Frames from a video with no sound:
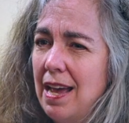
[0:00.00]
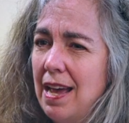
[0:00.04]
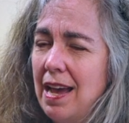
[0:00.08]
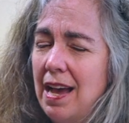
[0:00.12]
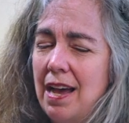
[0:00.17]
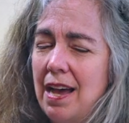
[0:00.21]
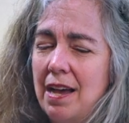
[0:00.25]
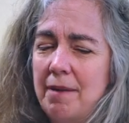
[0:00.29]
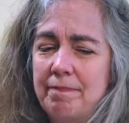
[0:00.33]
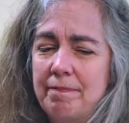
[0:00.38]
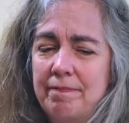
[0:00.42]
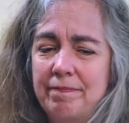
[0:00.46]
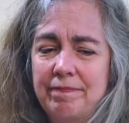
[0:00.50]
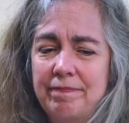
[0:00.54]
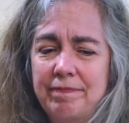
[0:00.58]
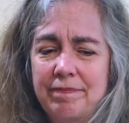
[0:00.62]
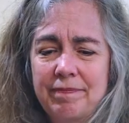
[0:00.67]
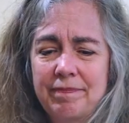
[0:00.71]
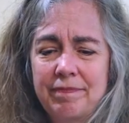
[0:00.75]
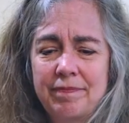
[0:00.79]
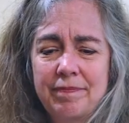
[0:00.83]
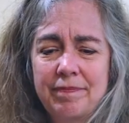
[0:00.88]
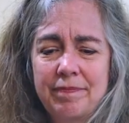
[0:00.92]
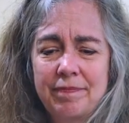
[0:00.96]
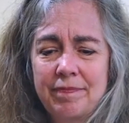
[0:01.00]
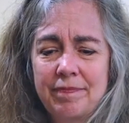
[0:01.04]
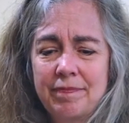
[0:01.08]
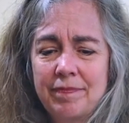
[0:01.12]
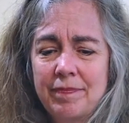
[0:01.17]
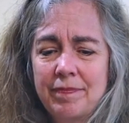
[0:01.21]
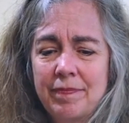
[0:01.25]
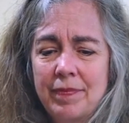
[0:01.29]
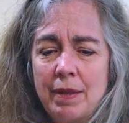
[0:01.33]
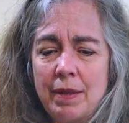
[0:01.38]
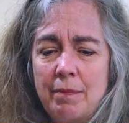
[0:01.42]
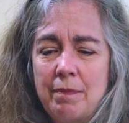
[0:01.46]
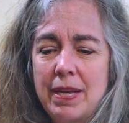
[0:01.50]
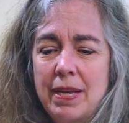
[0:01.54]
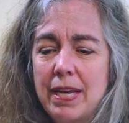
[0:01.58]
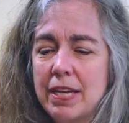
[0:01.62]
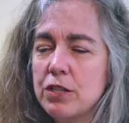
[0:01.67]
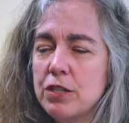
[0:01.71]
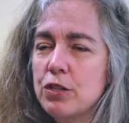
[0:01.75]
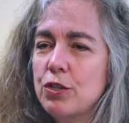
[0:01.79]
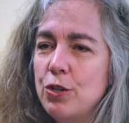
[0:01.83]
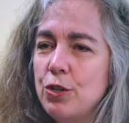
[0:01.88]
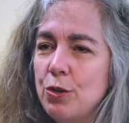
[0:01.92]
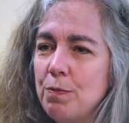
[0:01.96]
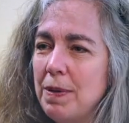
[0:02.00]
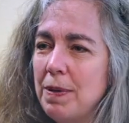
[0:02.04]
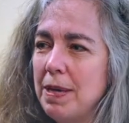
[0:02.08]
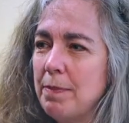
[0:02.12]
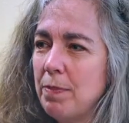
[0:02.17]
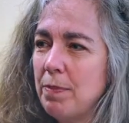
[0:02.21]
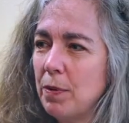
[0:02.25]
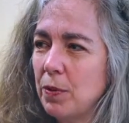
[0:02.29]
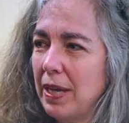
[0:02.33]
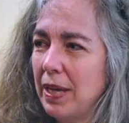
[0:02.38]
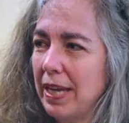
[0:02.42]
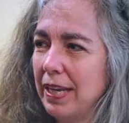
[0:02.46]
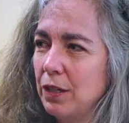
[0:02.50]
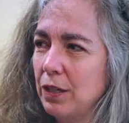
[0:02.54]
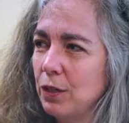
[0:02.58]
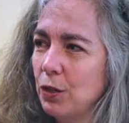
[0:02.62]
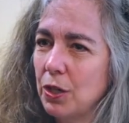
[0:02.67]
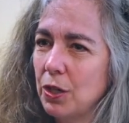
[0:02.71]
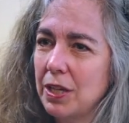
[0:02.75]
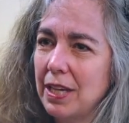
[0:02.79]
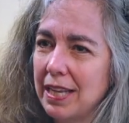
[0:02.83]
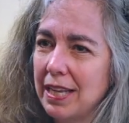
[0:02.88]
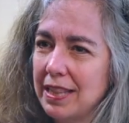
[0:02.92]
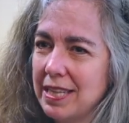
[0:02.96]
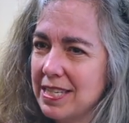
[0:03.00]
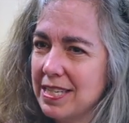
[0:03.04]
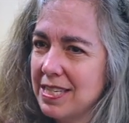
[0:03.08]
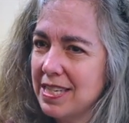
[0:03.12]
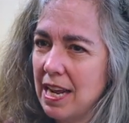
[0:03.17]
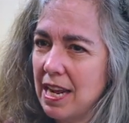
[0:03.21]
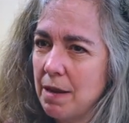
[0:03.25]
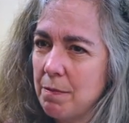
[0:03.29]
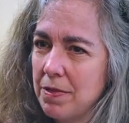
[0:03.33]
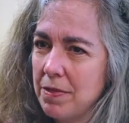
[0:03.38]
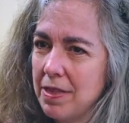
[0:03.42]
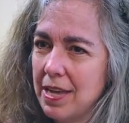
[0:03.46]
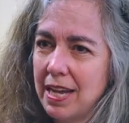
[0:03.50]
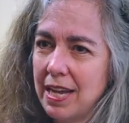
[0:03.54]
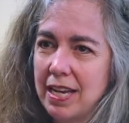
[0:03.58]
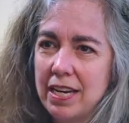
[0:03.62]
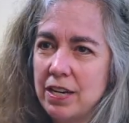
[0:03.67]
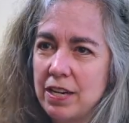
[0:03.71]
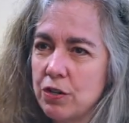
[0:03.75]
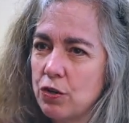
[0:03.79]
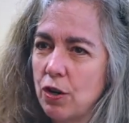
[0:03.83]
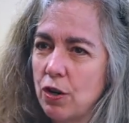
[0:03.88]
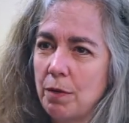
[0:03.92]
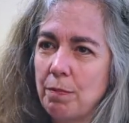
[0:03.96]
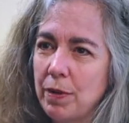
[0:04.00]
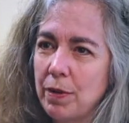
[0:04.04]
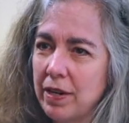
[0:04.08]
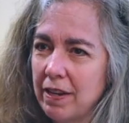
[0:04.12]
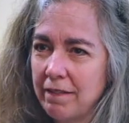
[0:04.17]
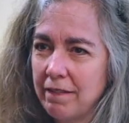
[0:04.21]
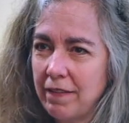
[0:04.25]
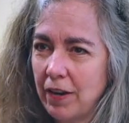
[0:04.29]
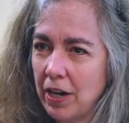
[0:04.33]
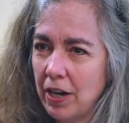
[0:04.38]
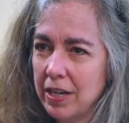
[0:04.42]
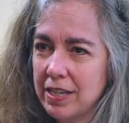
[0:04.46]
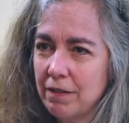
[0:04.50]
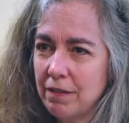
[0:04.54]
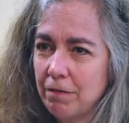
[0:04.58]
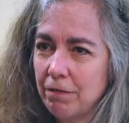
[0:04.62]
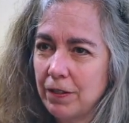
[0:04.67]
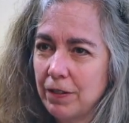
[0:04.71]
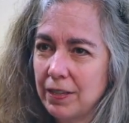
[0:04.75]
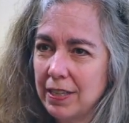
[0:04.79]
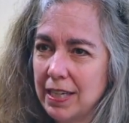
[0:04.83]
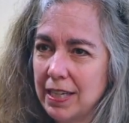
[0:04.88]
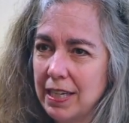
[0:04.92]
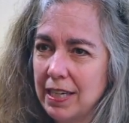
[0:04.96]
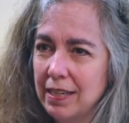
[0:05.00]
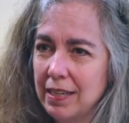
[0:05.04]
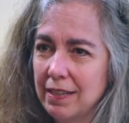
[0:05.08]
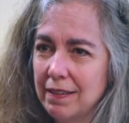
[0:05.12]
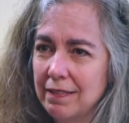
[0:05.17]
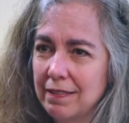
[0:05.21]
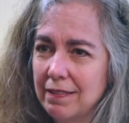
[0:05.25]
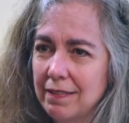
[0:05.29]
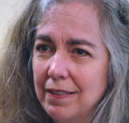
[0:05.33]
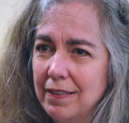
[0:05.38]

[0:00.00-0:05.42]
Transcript: Um, because two people can look at the same thing and interpret it very differently.